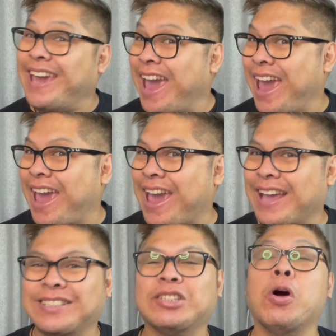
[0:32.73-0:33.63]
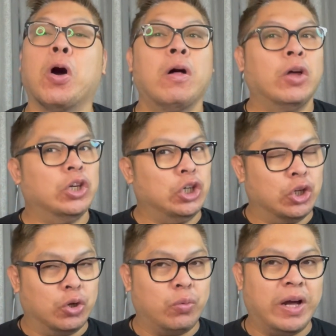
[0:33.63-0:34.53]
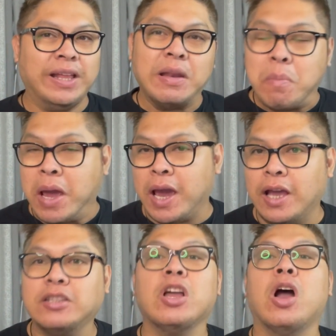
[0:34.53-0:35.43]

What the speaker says: Yeah. So you know what it means.